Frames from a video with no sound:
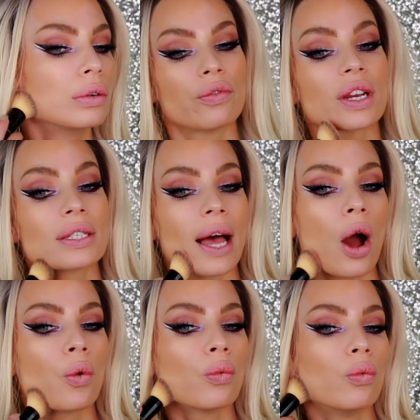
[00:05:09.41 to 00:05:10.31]
Fix
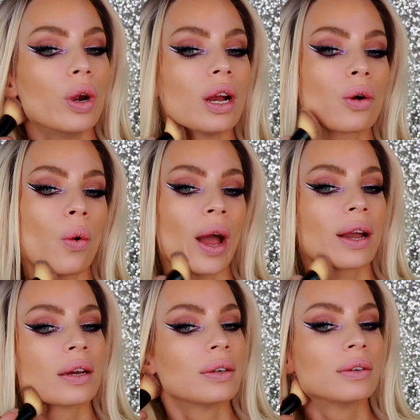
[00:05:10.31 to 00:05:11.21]
that real
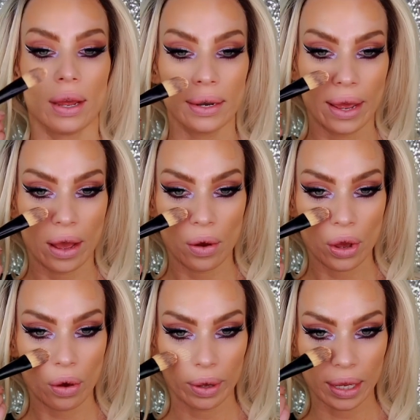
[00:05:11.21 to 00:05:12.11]
quick. And now
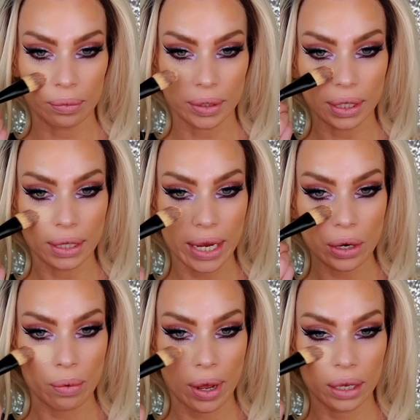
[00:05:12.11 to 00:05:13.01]
going in with the
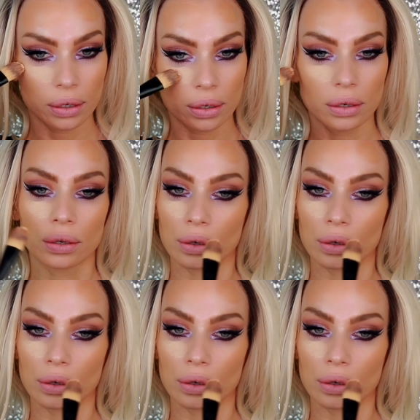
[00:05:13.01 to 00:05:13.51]
lighter one,